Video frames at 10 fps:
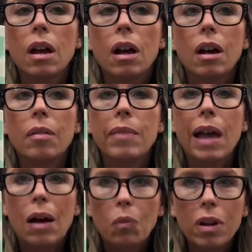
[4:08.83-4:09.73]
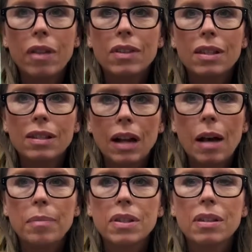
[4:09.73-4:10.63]
At one of the
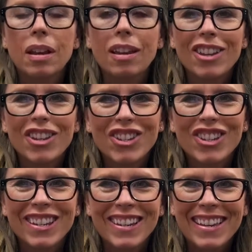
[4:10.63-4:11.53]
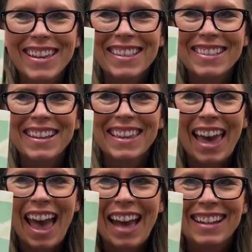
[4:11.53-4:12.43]
stops, she gets a
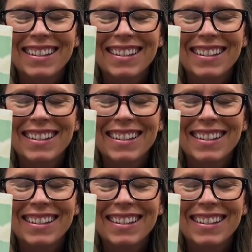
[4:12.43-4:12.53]
cat